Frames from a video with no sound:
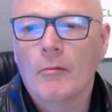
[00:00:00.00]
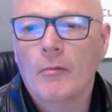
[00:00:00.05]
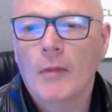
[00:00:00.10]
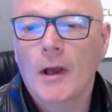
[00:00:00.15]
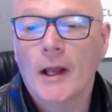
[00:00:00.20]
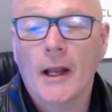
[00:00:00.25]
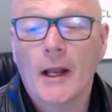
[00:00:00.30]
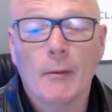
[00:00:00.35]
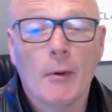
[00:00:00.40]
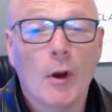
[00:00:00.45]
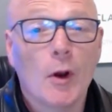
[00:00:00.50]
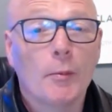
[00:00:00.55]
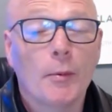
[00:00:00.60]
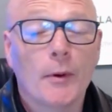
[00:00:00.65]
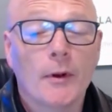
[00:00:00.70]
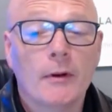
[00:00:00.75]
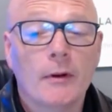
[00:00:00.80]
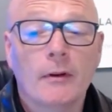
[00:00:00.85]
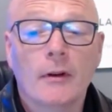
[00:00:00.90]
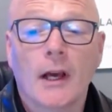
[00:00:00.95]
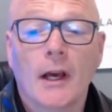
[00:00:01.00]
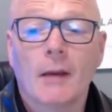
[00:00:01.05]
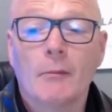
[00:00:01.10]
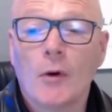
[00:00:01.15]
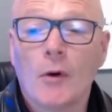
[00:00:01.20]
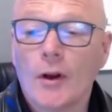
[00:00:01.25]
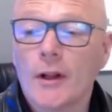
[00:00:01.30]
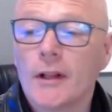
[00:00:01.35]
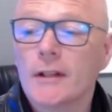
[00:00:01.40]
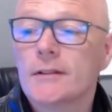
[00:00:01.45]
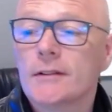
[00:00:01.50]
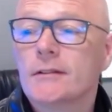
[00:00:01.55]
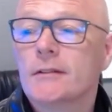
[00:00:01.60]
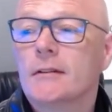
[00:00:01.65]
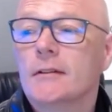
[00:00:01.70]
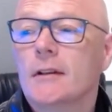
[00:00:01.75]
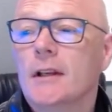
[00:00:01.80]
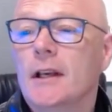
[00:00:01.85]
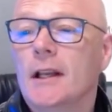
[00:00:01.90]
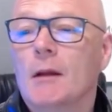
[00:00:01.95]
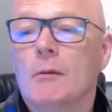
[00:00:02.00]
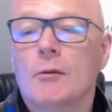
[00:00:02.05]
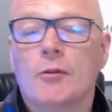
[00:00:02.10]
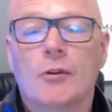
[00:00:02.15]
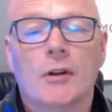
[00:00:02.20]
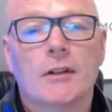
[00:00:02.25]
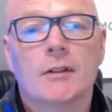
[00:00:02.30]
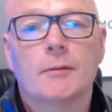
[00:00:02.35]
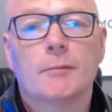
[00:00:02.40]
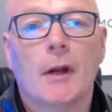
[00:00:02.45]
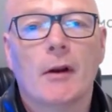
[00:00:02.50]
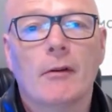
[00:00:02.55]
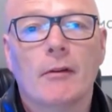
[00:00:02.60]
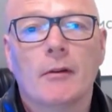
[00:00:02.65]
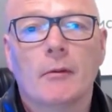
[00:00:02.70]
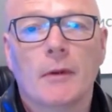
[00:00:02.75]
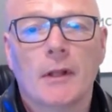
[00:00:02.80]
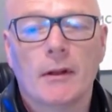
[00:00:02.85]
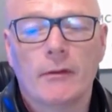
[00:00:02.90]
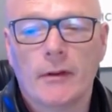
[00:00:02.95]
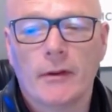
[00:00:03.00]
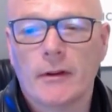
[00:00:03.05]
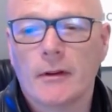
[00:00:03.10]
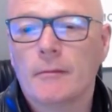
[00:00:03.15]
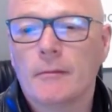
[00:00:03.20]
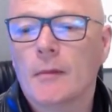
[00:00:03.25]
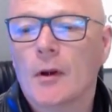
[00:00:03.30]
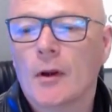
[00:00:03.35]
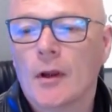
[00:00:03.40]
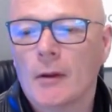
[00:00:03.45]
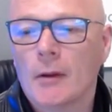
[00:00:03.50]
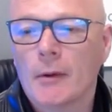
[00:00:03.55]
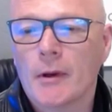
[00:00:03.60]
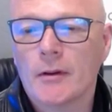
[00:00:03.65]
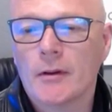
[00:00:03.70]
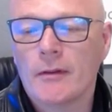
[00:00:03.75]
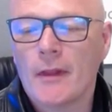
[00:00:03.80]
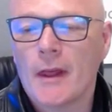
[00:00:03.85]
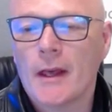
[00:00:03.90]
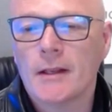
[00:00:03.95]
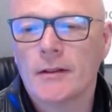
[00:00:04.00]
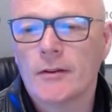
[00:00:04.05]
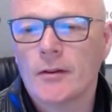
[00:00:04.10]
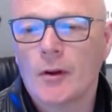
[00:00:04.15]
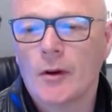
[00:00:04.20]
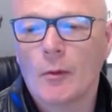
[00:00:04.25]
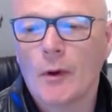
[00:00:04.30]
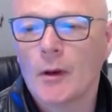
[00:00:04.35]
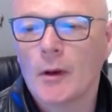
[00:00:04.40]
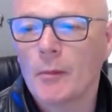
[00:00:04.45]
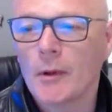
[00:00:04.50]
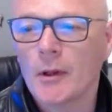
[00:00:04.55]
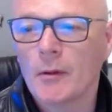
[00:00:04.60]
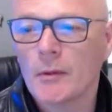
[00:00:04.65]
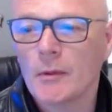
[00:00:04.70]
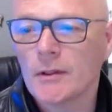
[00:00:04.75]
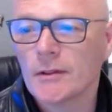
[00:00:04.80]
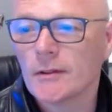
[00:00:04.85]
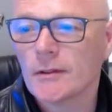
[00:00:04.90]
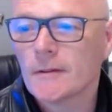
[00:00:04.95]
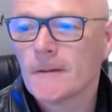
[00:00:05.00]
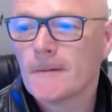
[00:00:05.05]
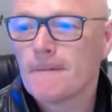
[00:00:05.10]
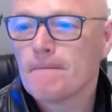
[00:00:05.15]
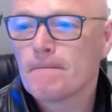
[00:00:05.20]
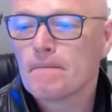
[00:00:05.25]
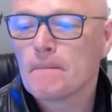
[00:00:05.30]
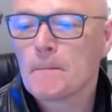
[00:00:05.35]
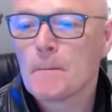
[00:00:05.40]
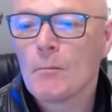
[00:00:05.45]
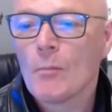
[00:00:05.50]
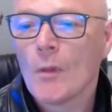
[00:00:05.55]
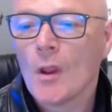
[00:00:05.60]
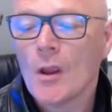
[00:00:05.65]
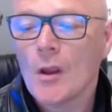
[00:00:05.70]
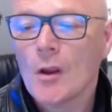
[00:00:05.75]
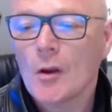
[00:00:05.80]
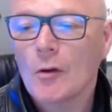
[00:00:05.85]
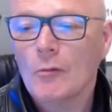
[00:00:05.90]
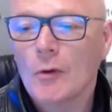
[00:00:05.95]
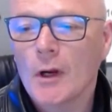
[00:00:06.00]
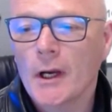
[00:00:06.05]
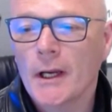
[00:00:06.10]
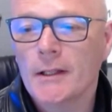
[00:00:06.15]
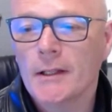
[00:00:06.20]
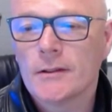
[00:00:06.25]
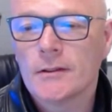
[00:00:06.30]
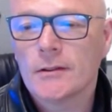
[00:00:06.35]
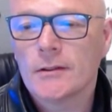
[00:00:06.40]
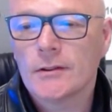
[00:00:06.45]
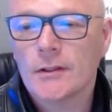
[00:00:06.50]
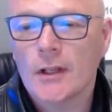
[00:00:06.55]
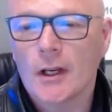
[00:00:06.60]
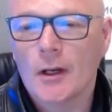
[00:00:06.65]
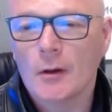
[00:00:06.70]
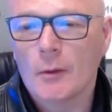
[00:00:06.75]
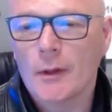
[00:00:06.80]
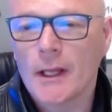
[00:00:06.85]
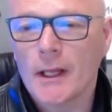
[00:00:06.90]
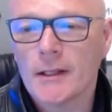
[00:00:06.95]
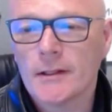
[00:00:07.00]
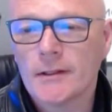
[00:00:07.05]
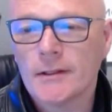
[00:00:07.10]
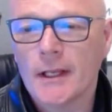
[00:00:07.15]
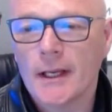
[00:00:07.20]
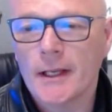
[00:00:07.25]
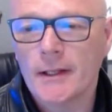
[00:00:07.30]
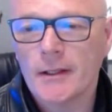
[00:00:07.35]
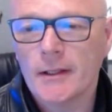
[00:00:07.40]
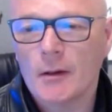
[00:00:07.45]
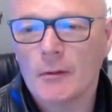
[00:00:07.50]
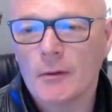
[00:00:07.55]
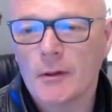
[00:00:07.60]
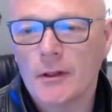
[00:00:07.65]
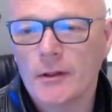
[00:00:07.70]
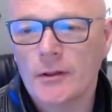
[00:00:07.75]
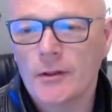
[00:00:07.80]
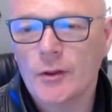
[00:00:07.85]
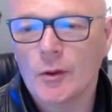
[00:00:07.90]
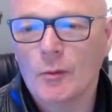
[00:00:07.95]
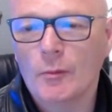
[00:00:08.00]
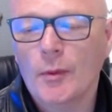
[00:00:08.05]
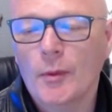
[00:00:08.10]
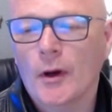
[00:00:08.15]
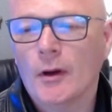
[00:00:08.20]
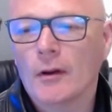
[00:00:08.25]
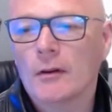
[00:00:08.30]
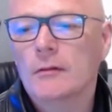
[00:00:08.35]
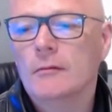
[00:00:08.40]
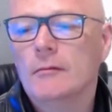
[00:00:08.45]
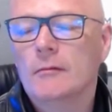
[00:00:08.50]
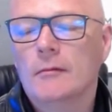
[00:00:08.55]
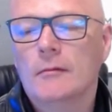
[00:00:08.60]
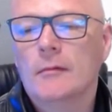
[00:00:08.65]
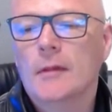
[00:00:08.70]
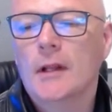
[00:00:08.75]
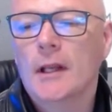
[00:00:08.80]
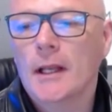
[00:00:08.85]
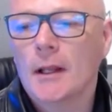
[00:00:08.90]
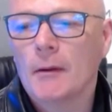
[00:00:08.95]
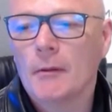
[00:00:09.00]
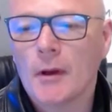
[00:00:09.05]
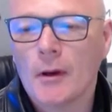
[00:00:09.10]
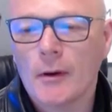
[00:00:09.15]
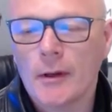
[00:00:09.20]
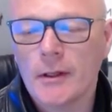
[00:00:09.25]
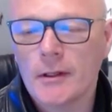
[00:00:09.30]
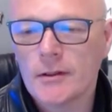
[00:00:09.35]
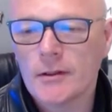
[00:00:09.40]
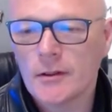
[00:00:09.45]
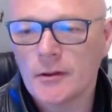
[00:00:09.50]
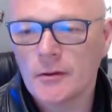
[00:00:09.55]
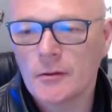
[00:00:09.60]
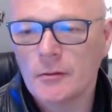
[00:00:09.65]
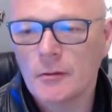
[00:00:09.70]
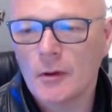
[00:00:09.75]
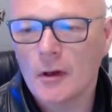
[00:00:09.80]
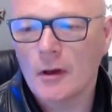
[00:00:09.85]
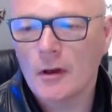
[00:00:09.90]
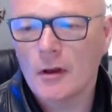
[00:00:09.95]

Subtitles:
I'm open, I'm honest, and I'm transparent with everything, okay, because that is the only way to be in business. Right, so with that said, I'm going to jump on and I'm going to